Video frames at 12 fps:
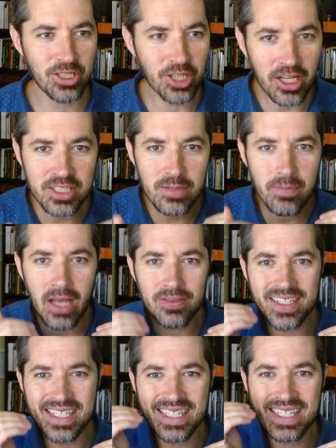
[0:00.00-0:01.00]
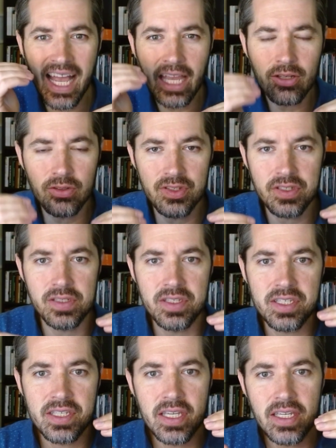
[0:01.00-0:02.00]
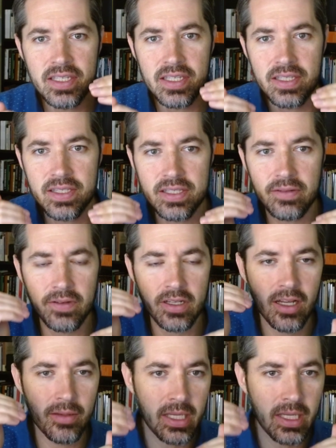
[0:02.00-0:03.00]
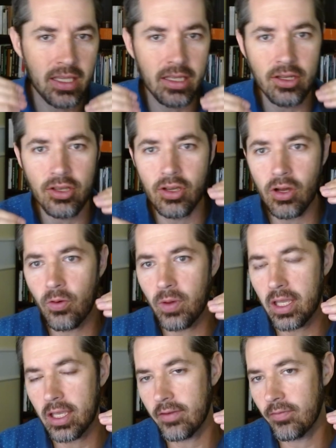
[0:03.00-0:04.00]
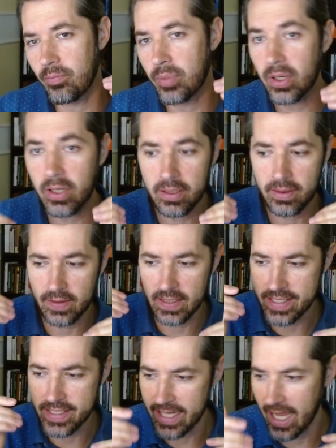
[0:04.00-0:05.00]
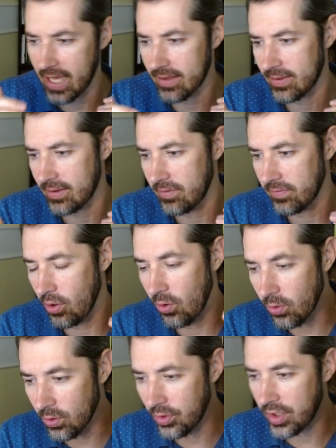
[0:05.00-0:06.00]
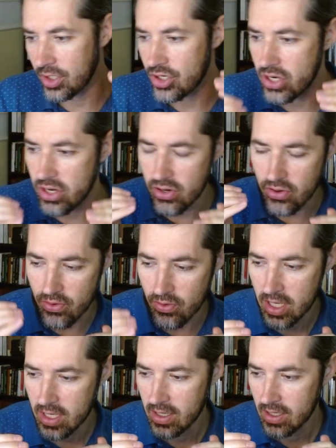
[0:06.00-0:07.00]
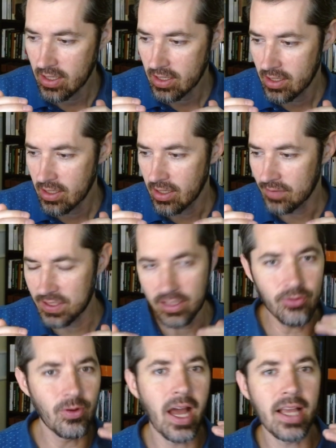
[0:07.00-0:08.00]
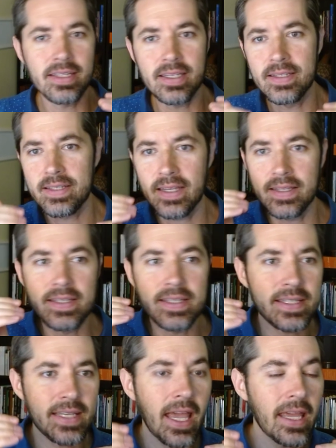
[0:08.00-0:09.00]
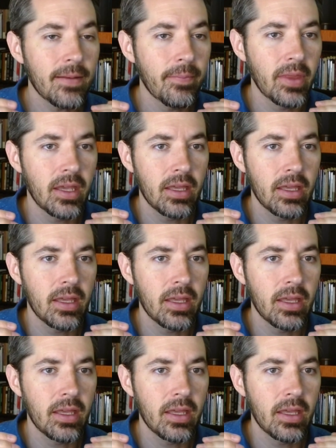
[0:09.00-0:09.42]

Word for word: he talks about the cycles and seasons of coming and going, of birth and death, of old and new, sunrise and sunset.